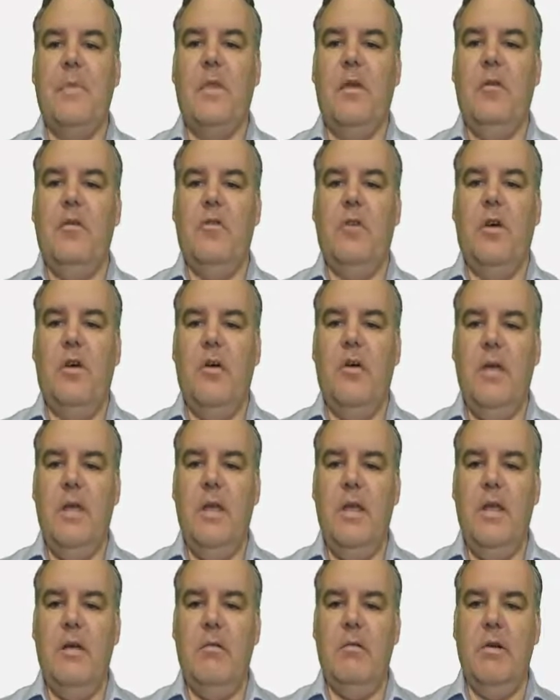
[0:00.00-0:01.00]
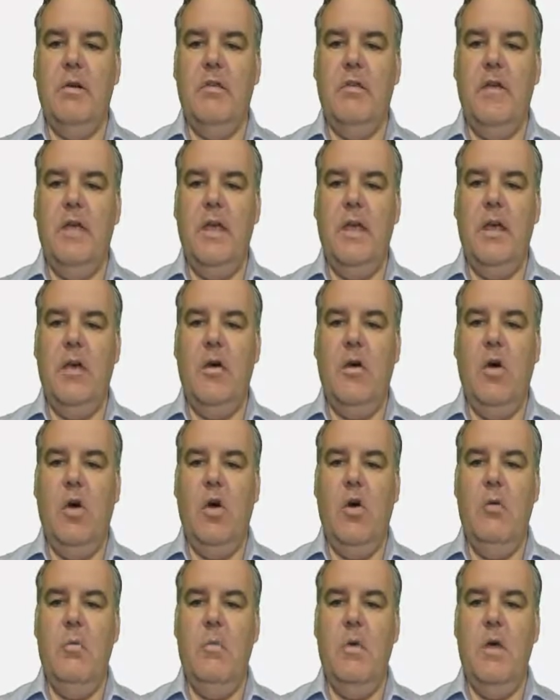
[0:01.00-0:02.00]
So here it is here,
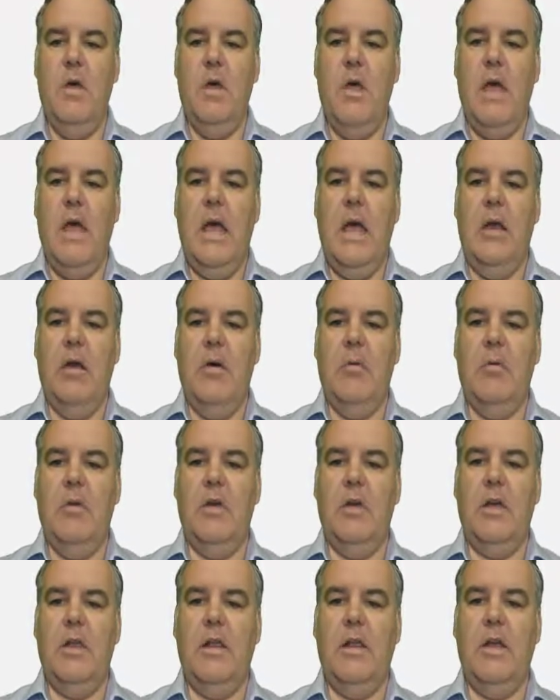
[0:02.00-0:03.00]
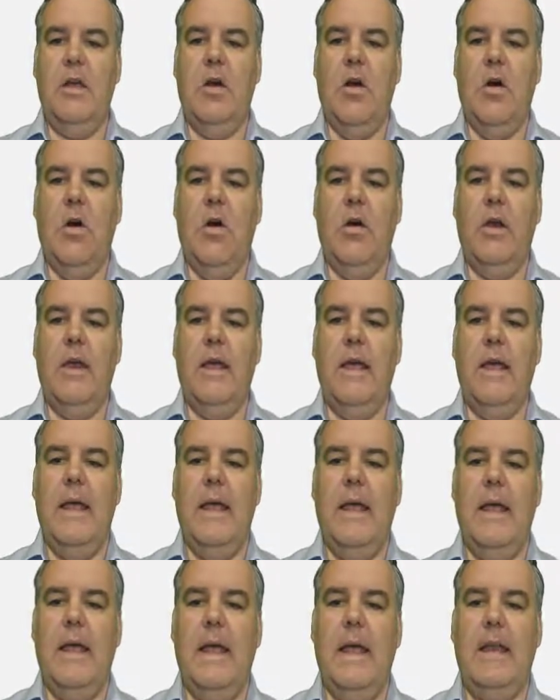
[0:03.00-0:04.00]
home, and I'm going to click on
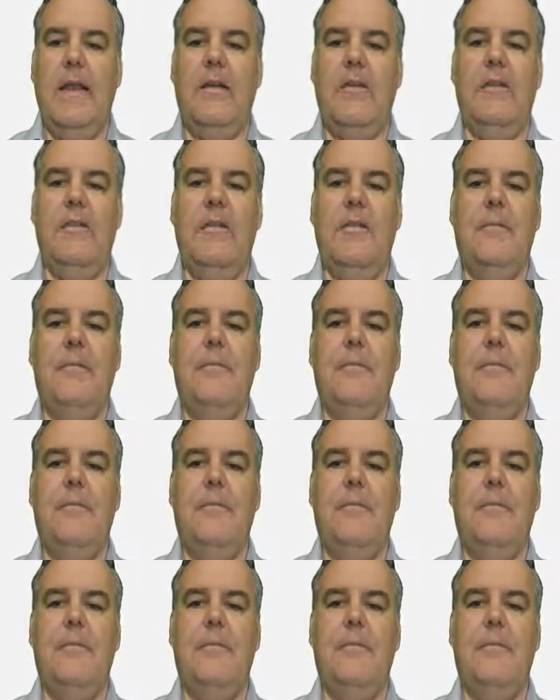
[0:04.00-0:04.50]
edit.